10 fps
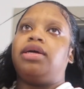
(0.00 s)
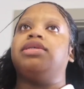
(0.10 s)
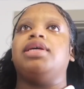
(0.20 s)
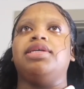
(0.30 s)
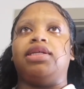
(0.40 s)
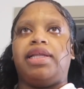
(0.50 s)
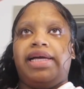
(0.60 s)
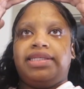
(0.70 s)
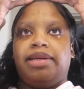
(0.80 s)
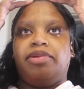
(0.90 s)
because that is the
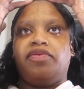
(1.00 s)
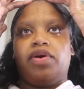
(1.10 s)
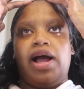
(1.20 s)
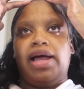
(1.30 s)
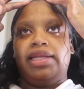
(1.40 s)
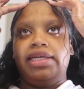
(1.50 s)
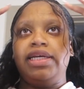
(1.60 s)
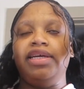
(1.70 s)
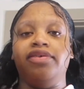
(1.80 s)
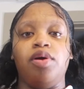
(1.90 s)
last day before I
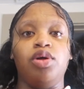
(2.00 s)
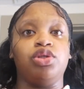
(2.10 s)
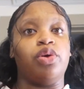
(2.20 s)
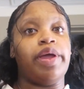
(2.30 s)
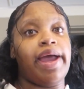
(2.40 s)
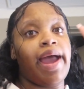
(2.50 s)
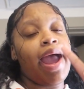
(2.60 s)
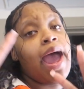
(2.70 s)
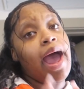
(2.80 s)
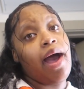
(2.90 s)
leave. So yeah,
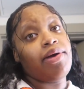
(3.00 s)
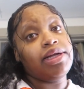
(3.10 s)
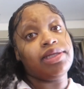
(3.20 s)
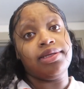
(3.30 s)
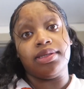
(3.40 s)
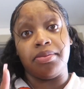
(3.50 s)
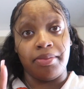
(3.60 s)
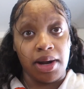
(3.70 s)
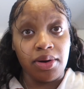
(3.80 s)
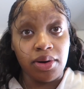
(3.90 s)
I'll catch y'all
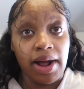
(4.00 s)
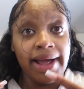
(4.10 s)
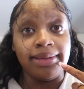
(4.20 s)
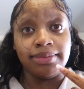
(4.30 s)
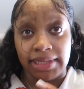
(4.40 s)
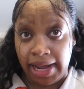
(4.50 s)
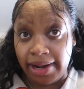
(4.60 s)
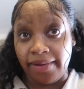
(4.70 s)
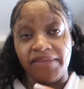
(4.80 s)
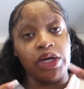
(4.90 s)
tomorrow. I am
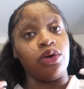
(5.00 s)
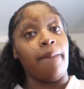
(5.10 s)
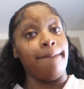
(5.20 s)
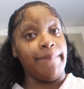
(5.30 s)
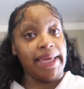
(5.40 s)
tired. I'm going to go to